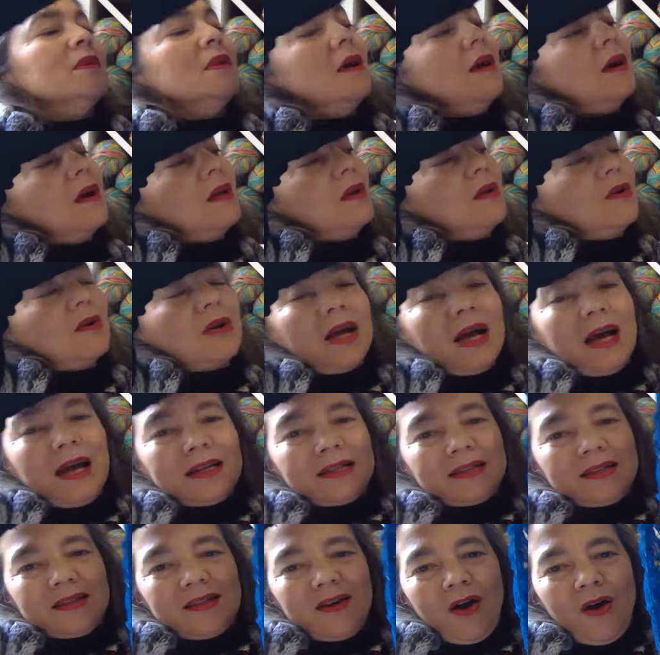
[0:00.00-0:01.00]
a look
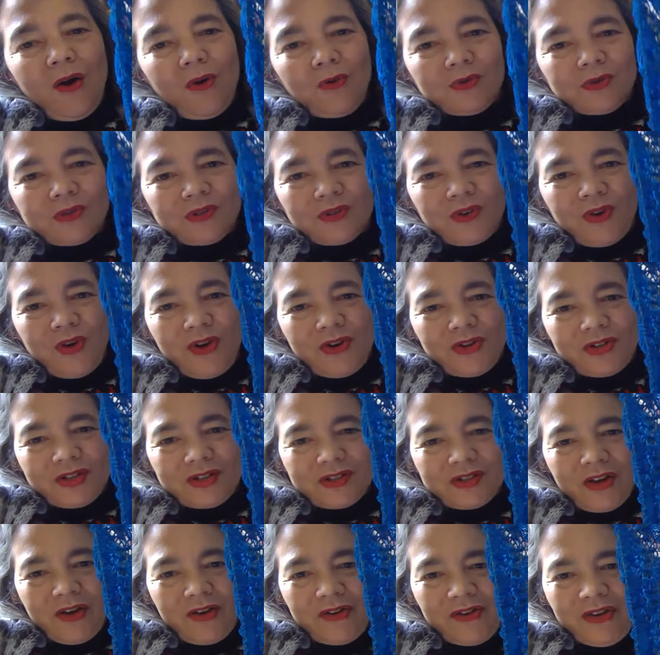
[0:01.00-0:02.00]
at the whole skirt.
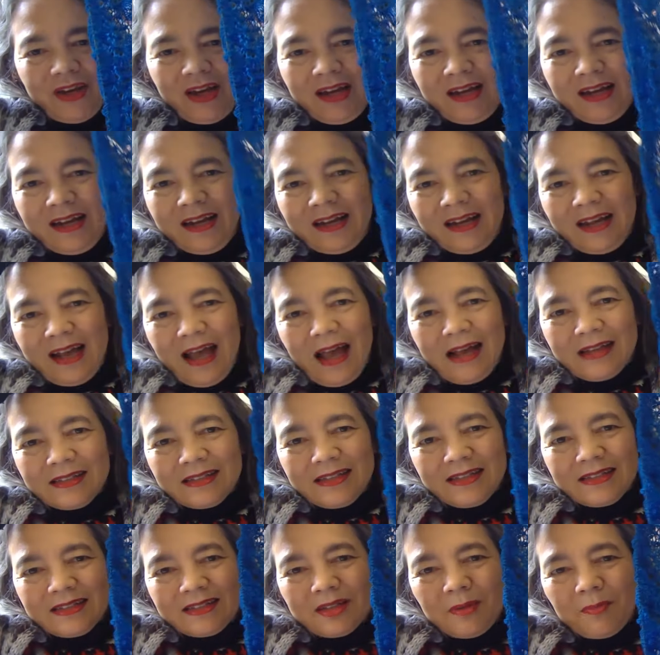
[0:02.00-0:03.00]
So as
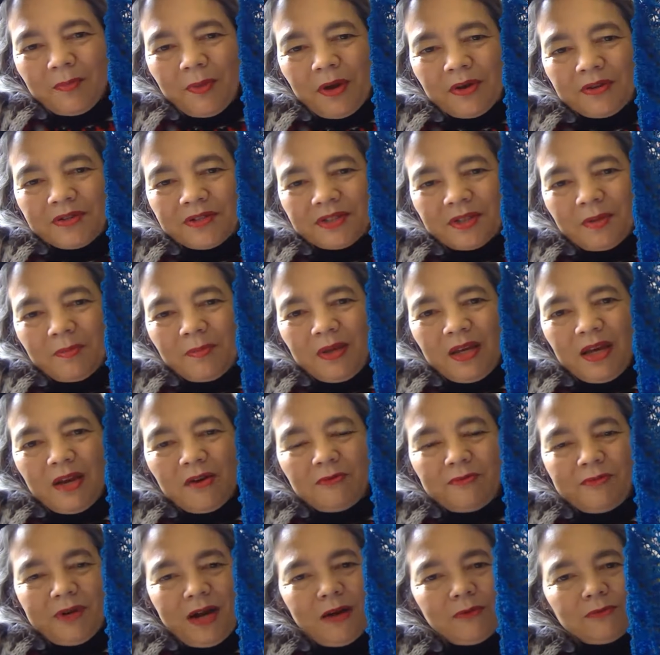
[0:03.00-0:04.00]
it's supposed to be a
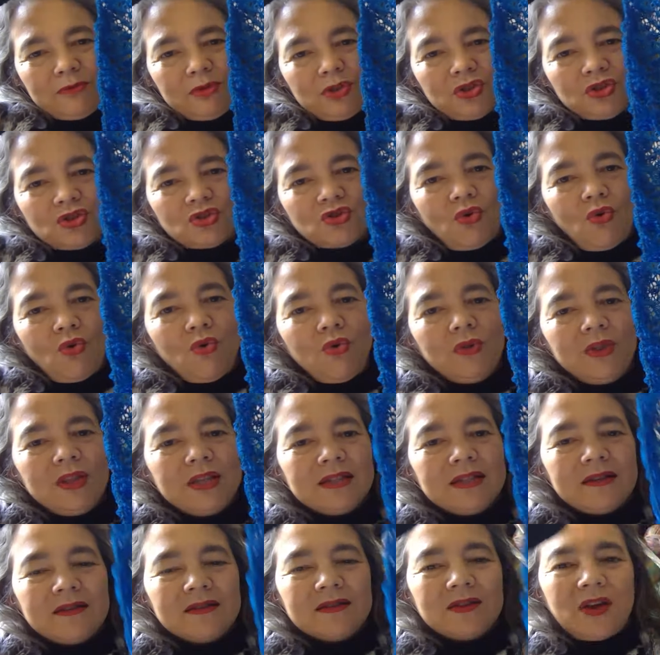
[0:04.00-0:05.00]
round shawl,
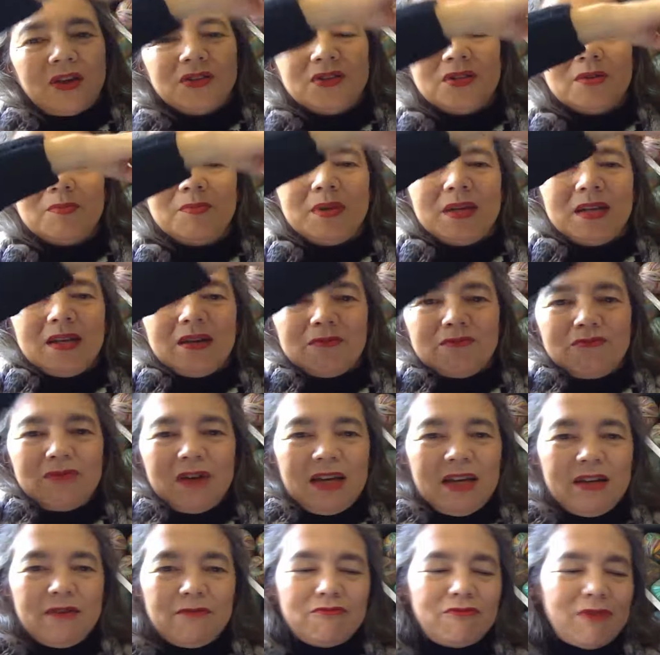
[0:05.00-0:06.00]
this is going to be a
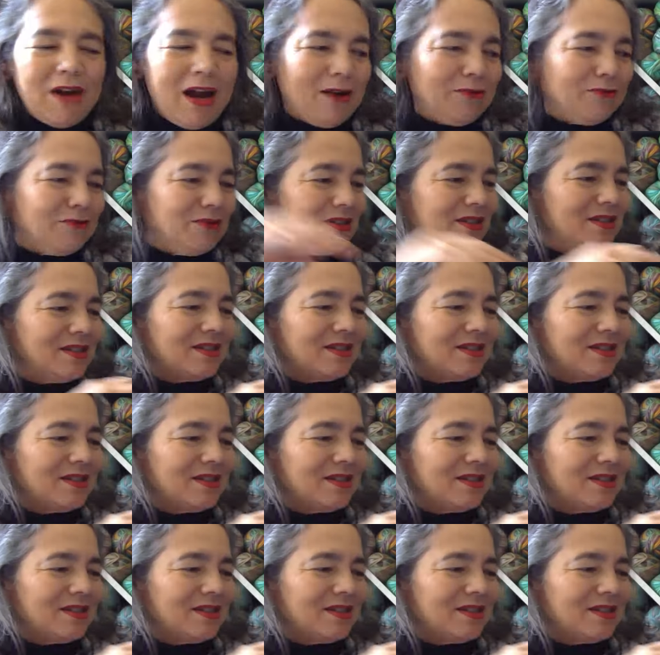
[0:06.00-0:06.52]
really round